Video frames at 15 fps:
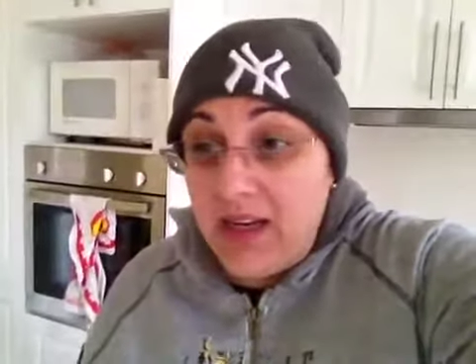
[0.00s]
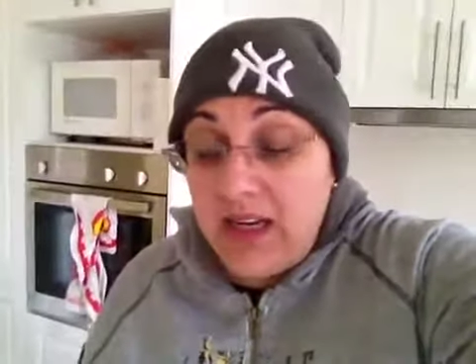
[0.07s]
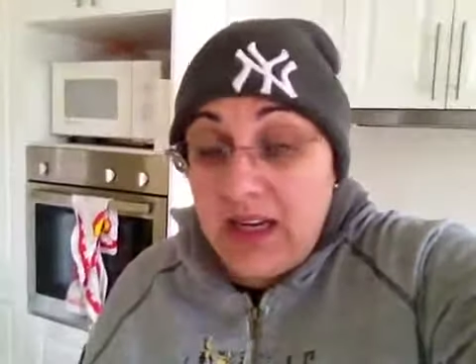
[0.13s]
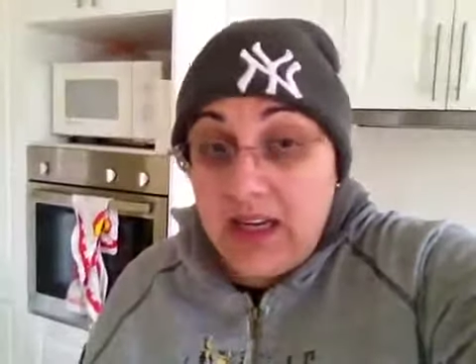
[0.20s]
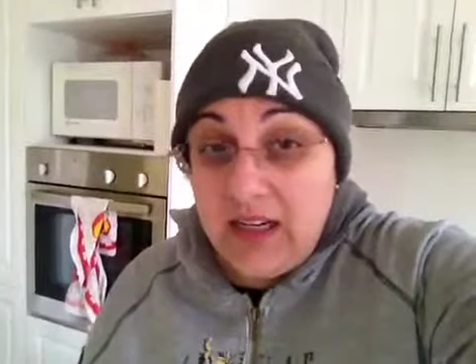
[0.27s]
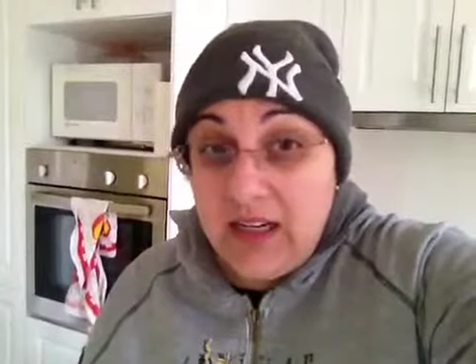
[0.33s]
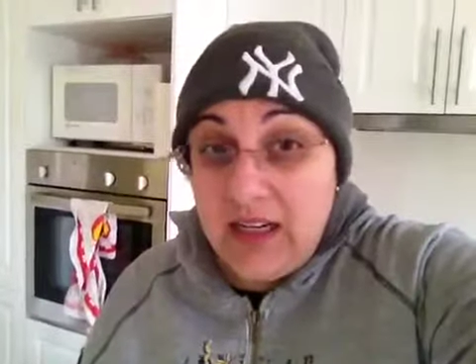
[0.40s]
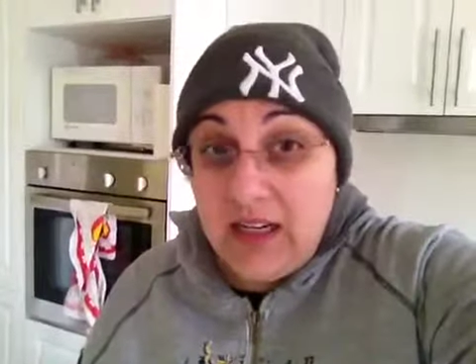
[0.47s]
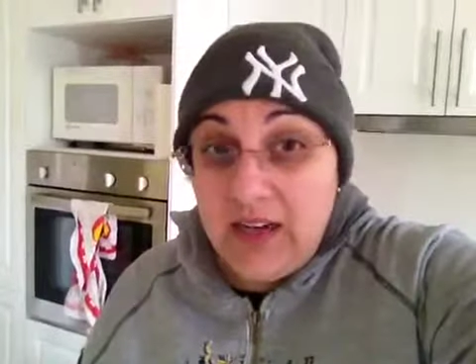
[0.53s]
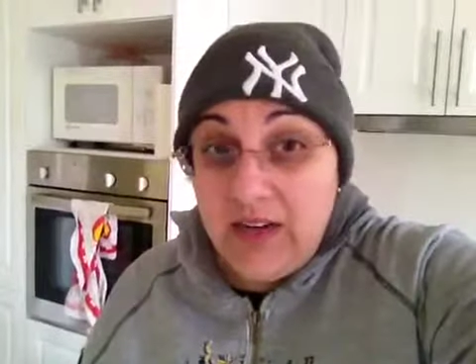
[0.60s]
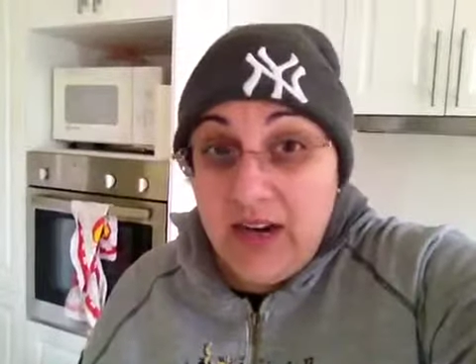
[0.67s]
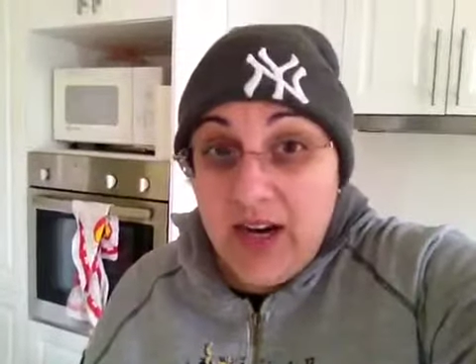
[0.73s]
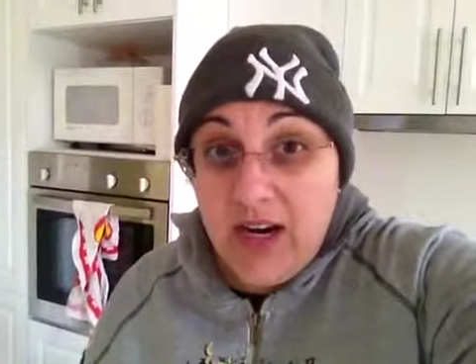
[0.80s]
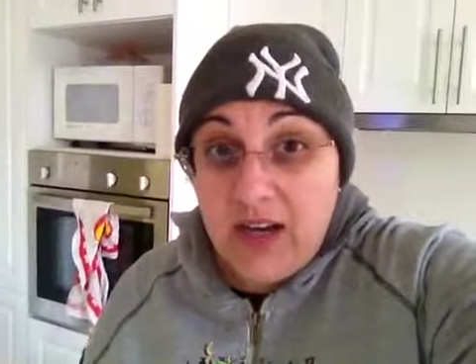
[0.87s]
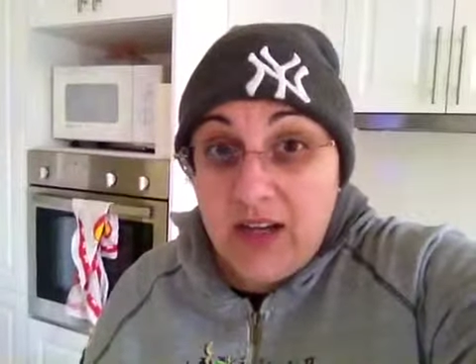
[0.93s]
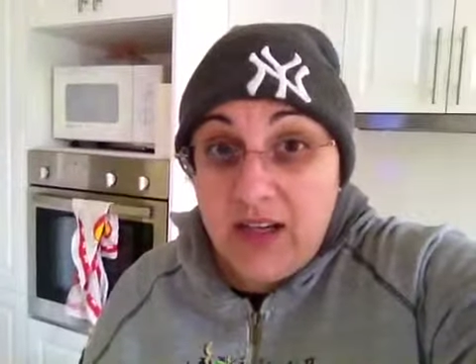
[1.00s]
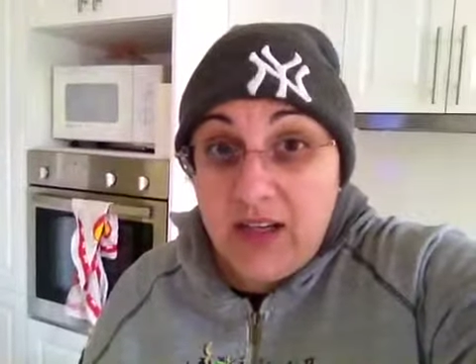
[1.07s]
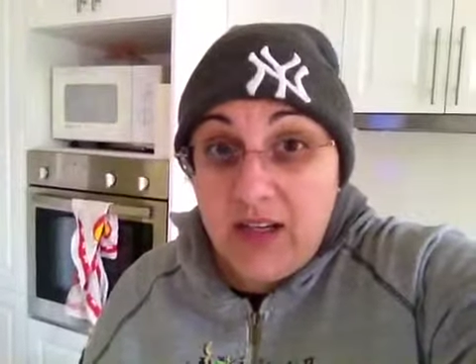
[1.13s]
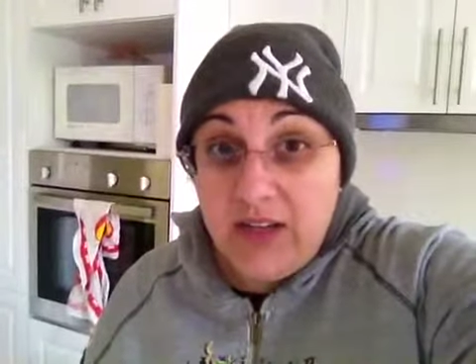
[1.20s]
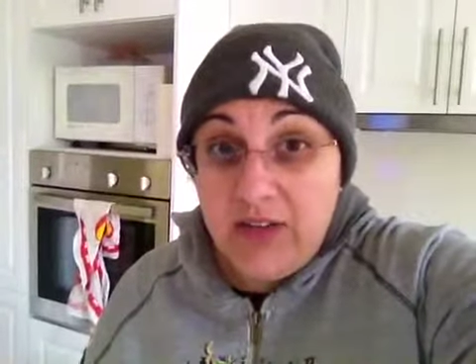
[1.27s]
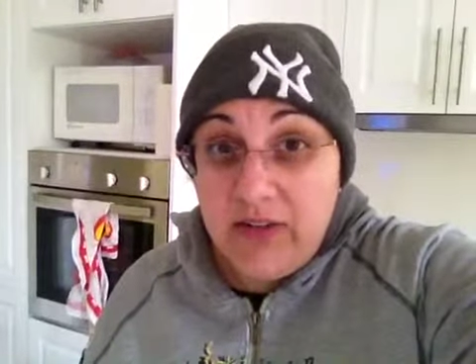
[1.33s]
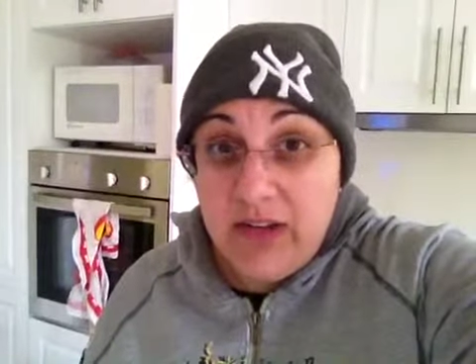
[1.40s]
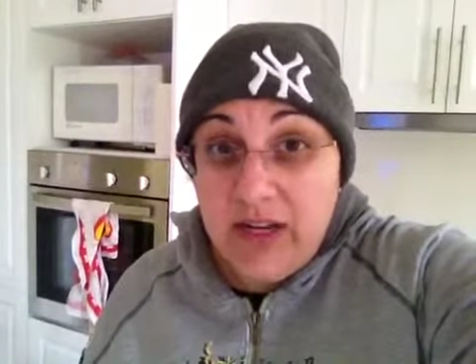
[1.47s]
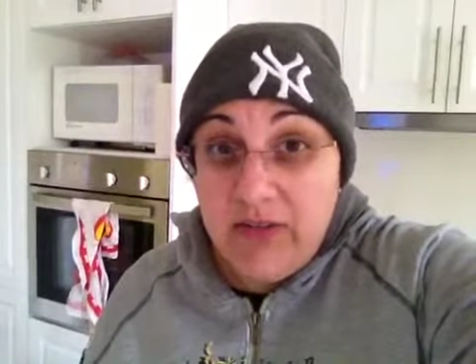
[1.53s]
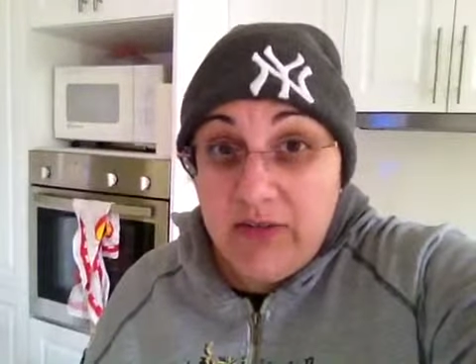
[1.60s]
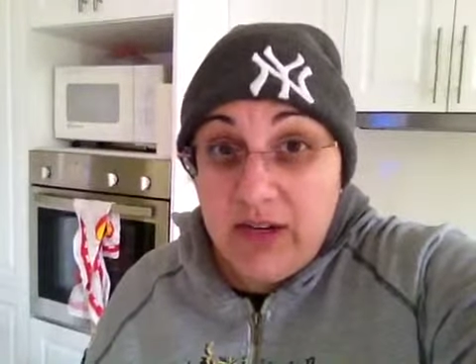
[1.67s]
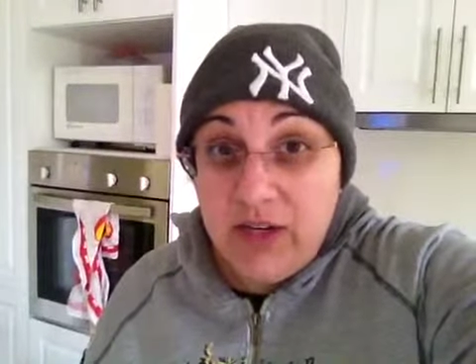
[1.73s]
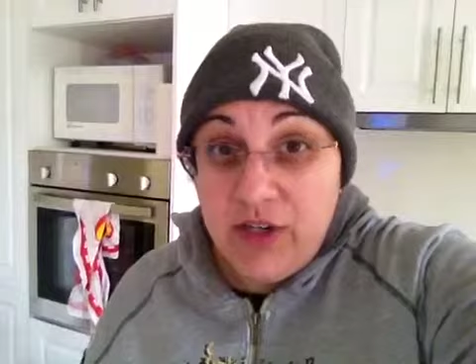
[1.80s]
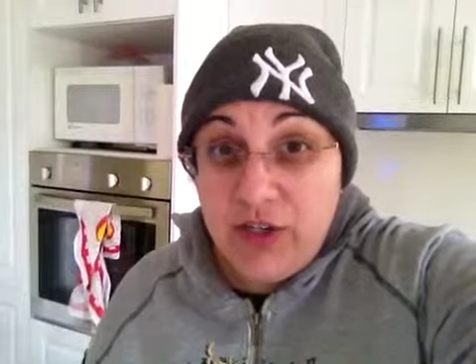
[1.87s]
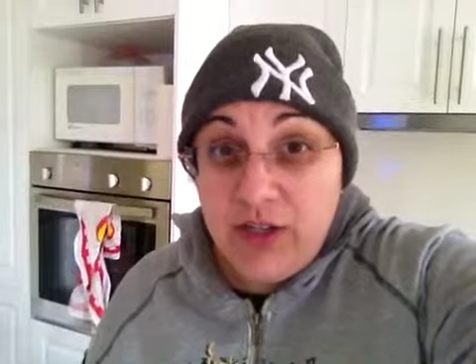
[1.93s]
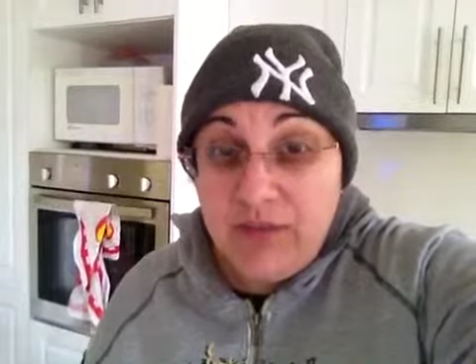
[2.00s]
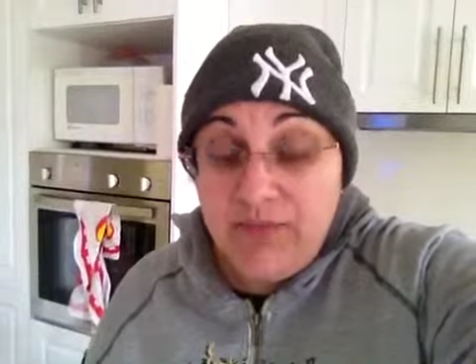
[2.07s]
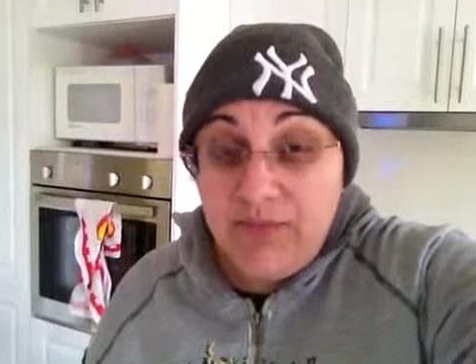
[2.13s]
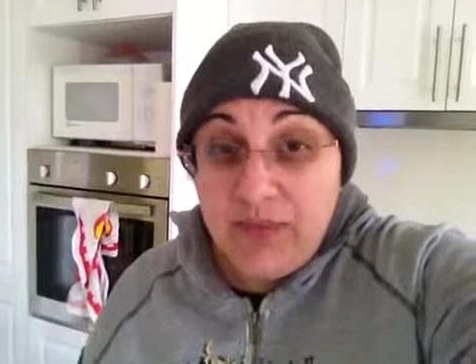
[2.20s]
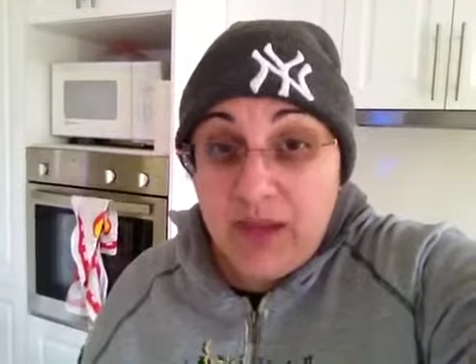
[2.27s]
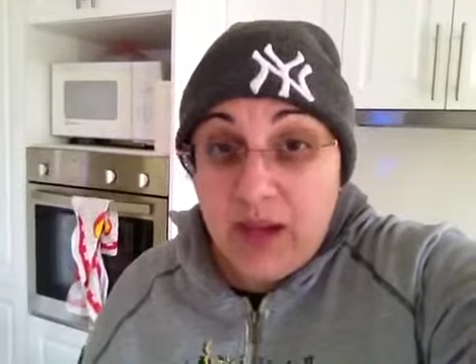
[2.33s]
Nilgiri region